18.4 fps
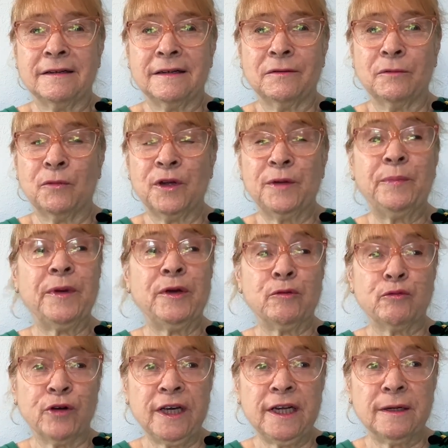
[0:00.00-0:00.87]
would be
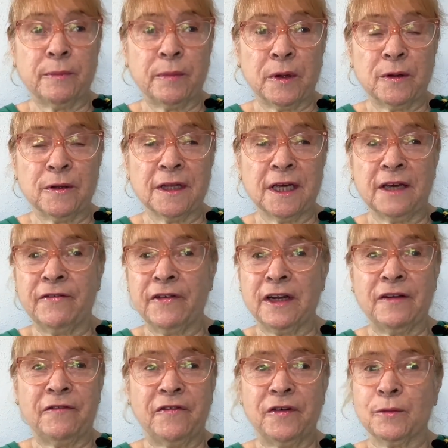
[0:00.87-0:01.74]
readable, even
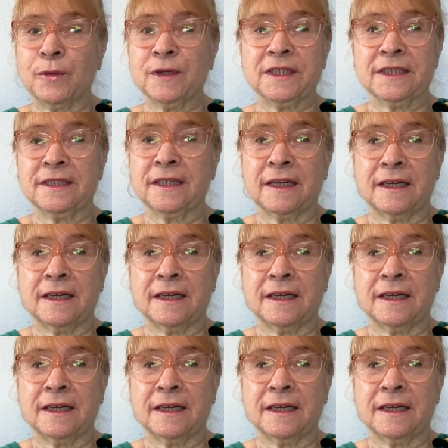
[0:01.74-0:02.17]
if it was